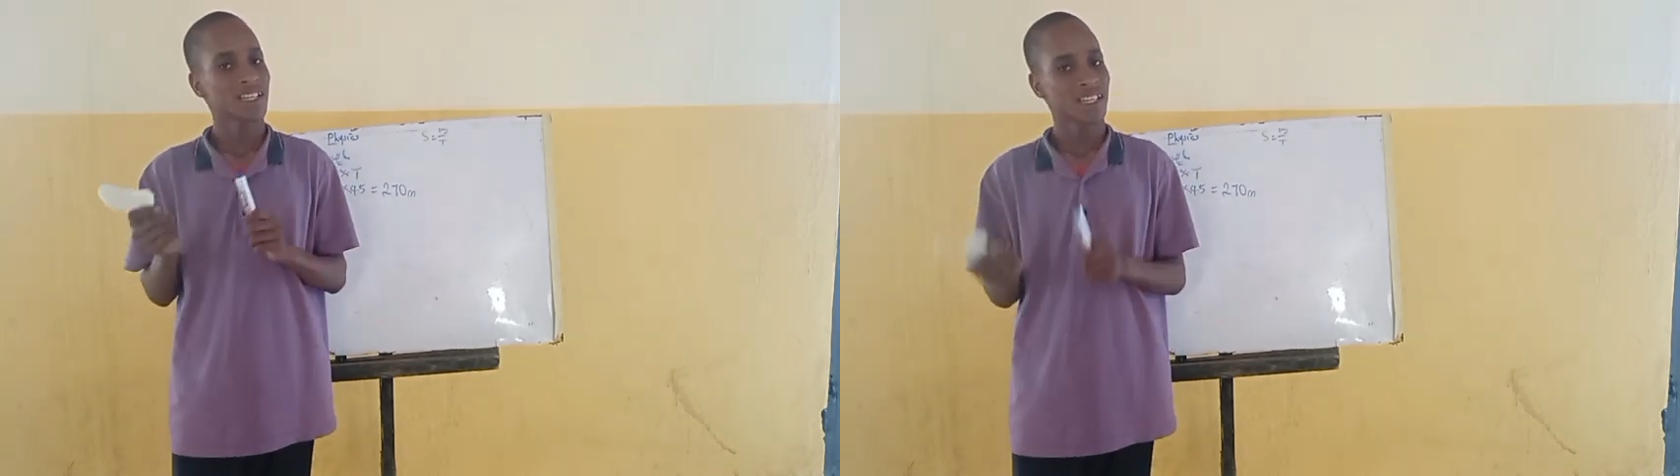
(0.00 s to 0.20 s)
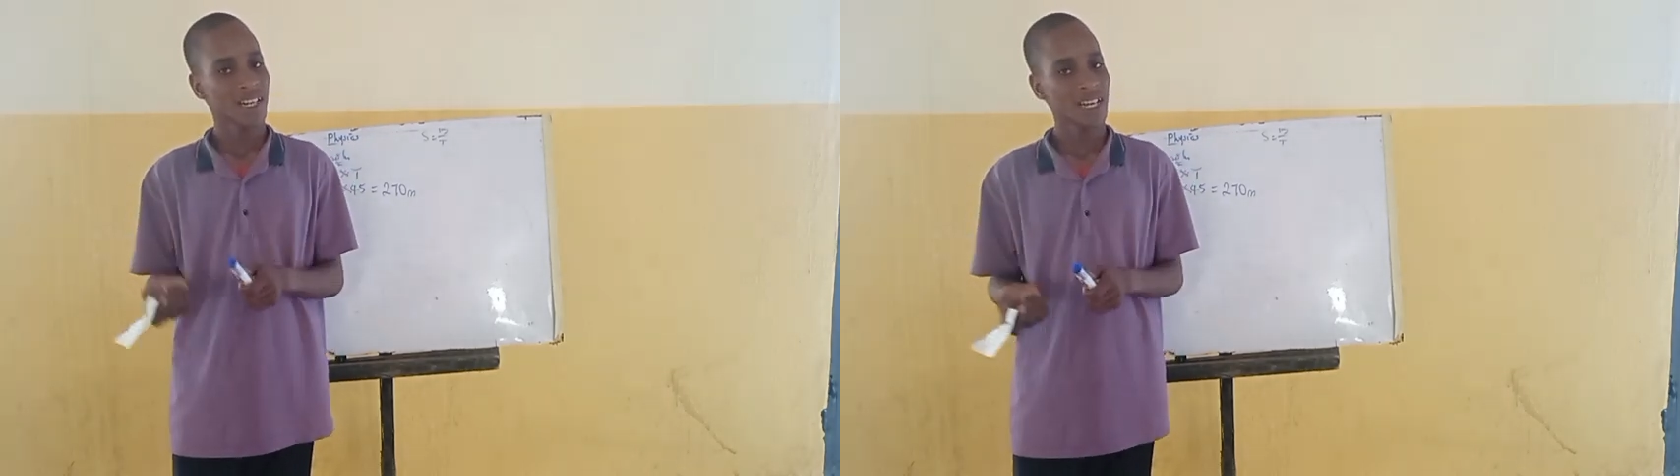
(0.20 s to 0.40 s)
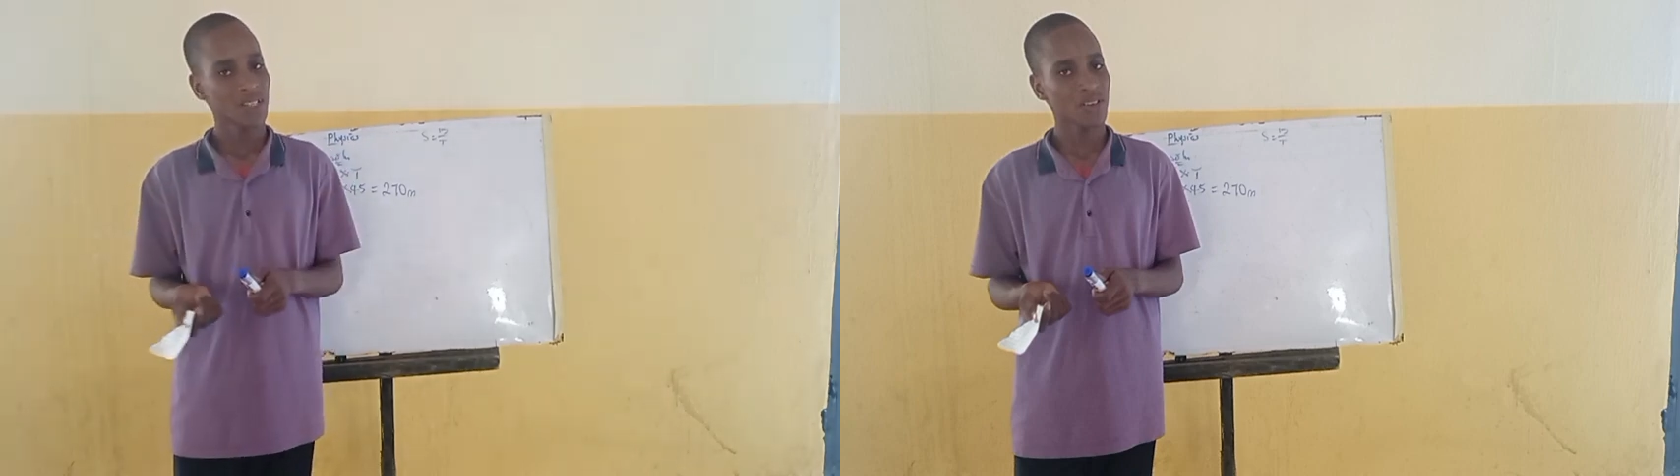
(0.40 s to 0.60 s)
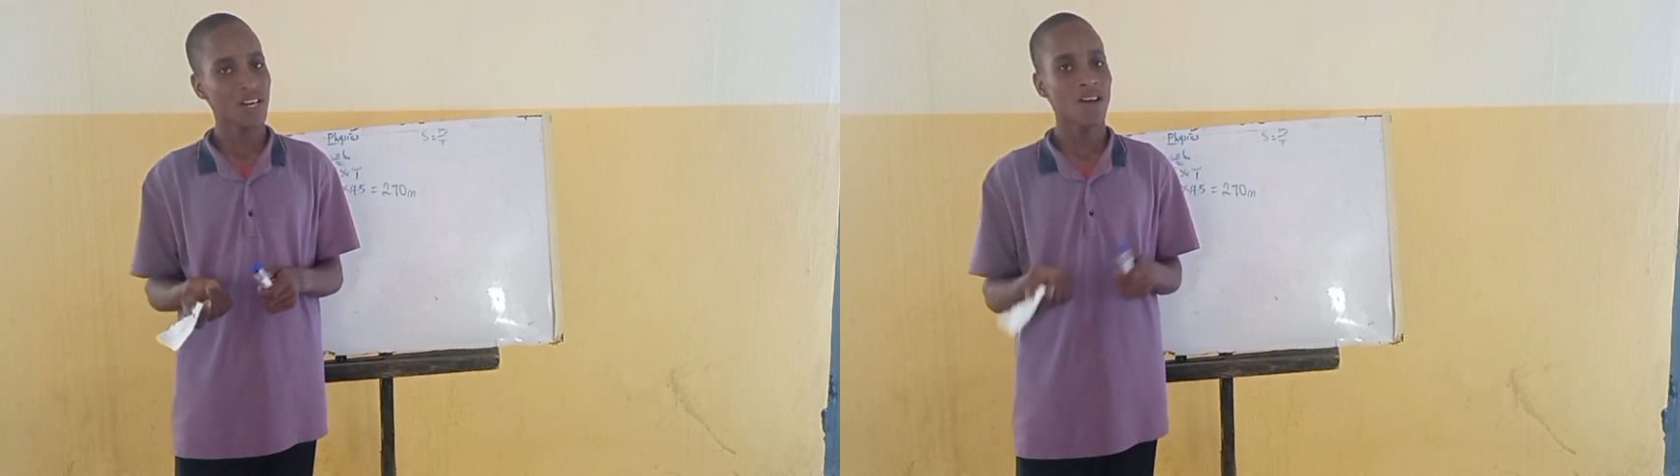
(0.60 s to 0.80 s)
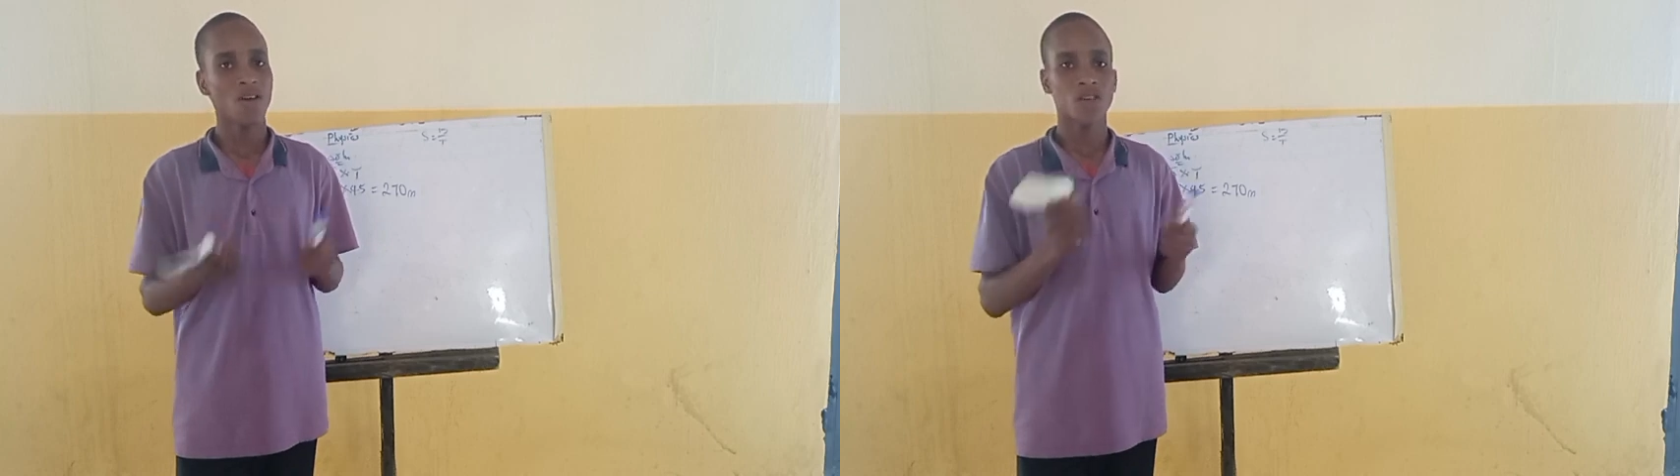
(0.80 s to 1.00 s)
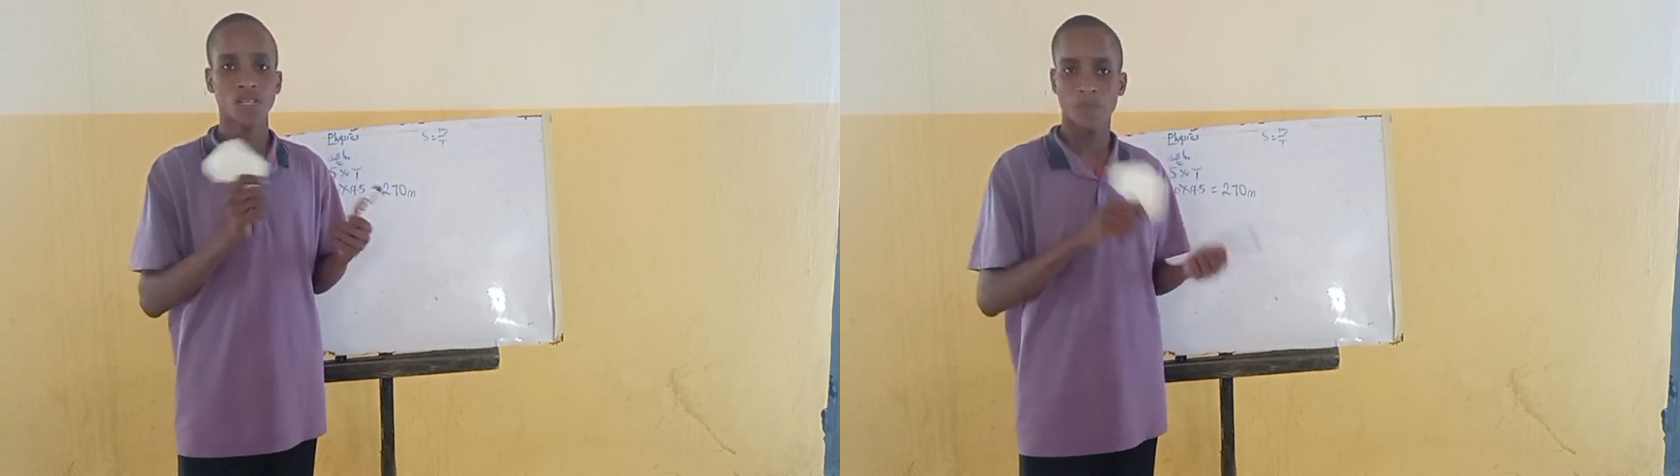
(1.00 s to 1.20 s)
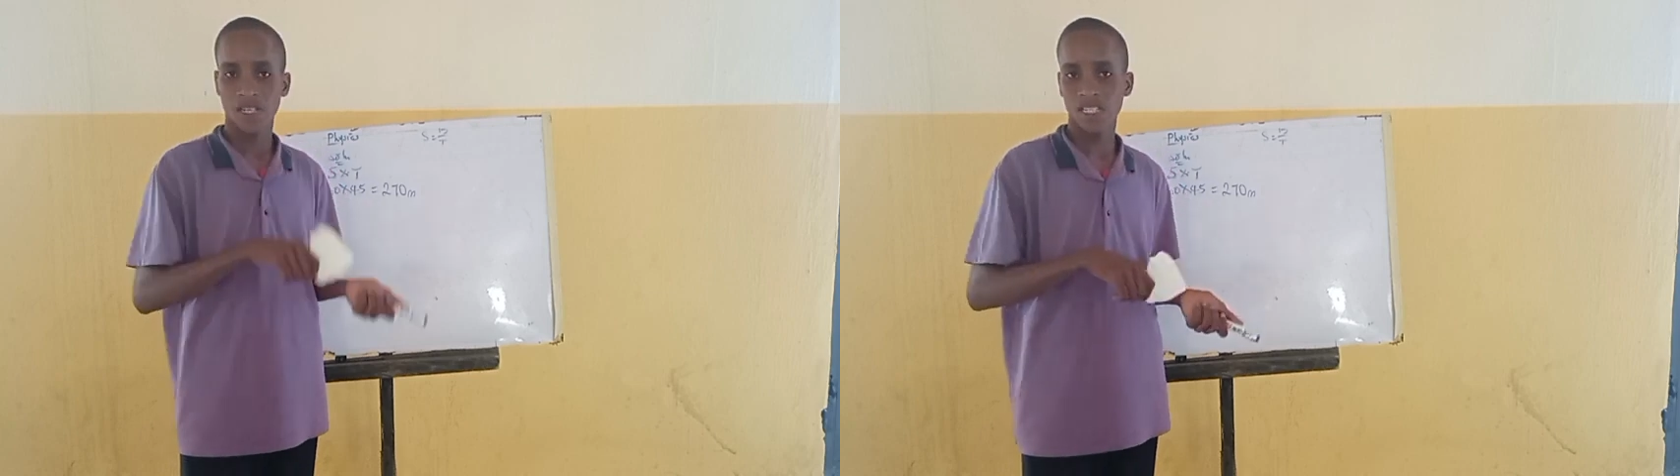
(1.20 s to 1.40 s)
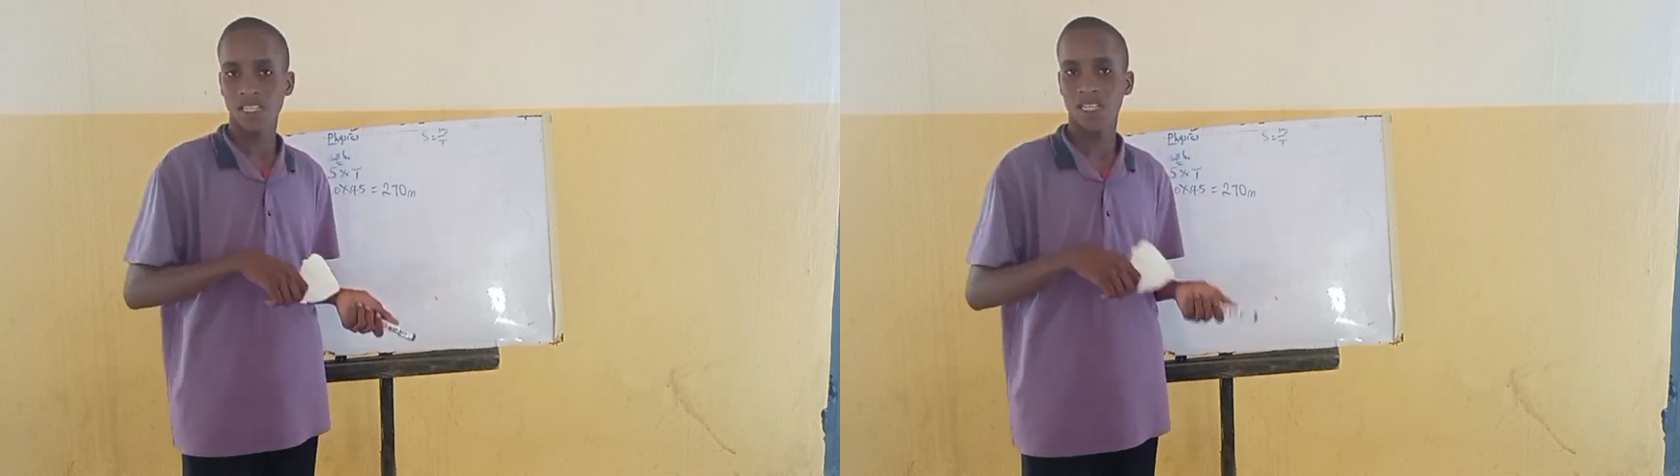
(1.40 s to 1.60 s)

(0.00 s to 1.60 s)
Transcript: The lecturer or the person